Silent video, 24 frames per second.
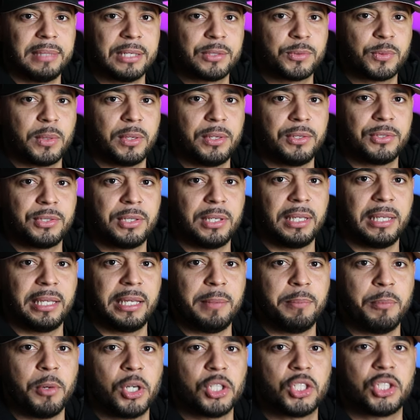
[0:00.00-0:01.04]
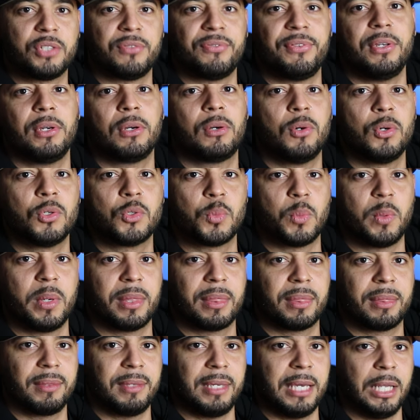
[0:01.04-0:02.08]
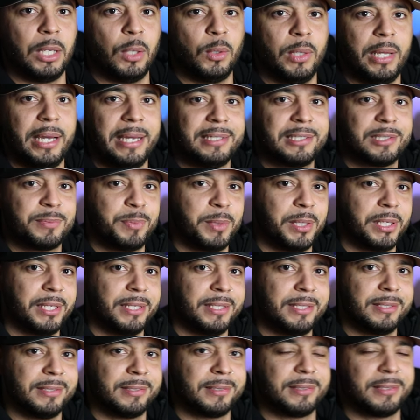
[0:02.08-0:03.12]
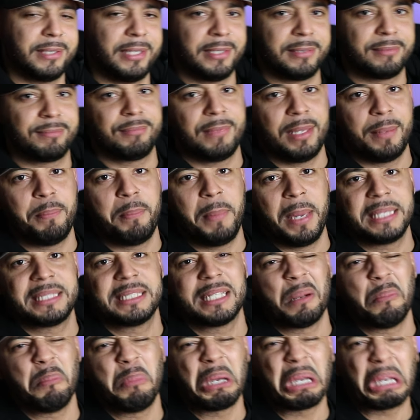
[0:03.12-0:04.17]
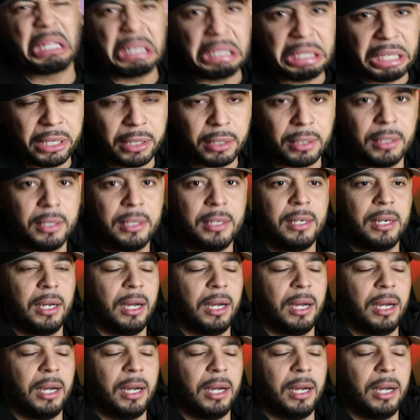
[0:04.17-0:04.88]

That's why you see emergency vehicles with yellow lights, because it makes it a bit clearer.